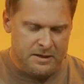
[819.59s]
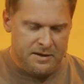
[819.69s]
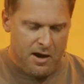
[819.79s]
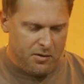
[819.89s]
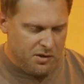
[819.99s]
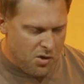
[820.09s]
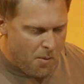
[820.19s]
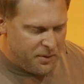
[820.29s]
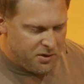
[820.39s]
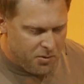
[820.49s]
Now, you
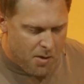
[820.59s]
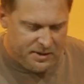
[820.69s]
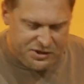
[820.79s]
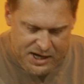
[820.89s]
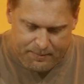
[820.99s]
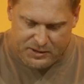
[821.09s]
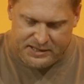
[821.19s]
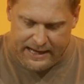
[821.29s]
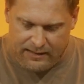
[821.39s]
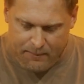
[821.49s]
open to Romans chapter
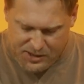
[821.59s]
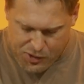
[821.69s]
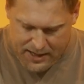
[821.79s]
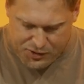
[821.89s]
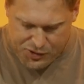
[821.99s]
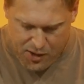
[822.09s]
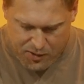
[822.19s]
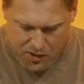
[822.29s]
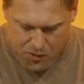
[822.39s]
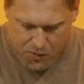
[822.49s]
10. Let me try to show
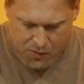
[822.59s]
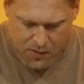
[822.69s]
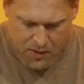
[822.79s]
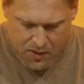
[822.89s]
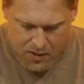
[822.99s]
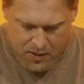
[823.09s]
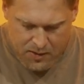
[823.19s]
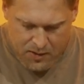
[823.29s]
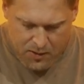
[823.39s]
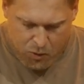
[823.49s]
you
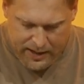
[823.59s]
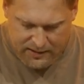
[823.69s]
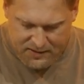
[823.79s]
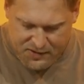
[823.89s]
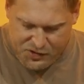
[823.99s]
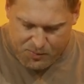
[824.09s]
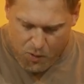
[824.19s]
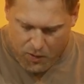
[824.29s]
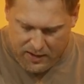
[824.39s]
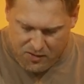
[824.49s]
quickly this
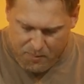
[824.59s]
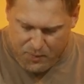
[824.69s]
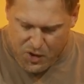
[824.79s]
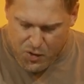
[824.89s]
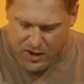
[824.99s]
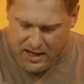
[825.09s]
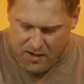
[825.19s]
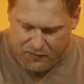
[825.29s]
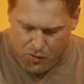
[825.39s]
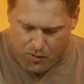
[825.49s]
morning the beauty
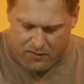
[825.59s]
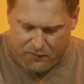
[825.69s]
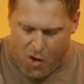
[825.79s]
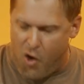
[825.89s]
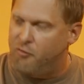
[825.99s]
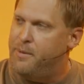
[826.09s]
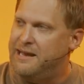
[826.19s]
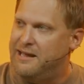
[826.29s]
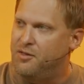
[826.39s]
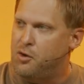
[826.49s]
of your
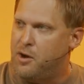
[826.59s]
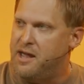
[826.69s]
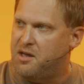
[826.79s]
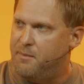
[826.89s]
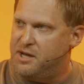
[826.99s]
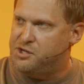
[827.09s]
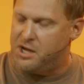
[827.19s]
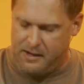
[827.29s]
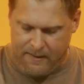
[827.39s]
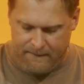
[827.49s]
involvement in the Great
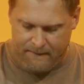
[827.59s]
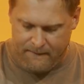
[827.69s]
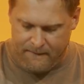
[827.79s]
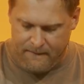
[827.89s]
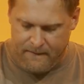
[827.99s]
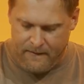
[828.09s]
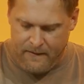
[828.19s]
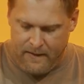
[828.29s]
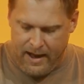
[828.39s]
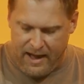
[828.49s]
Commission
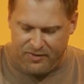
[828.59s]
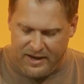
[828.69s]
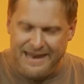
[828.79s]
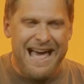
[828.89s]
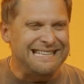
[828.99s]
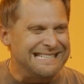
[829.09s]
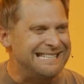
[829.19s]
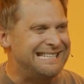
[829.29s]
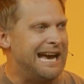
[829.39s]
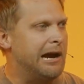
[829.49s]
and the
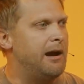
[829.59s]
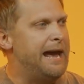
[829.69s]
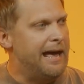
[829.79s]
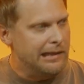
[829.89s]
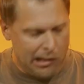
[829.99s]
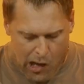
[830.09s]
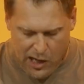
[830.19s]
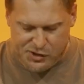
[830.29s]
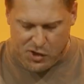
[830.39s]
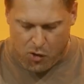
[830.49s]
necessary and
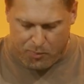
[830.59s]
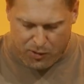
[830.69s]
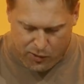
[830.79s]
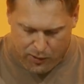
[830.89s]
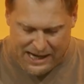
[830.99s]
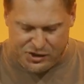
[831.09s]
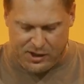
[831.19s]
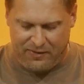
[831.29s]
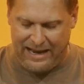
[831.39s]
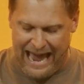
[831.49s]
logical
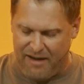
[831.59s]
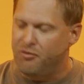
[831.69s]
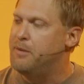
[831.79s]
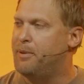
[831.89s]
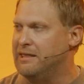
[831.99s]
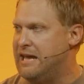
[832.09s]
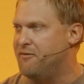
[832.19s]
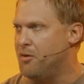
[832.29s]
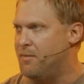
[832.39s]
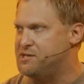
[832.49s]
progression that every
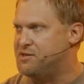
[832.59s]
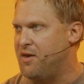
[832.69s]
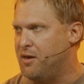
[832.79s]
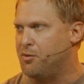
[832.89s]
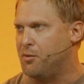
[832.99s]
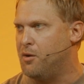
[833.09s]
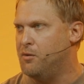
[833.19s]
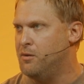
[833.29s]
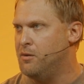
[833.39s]
believer must think through.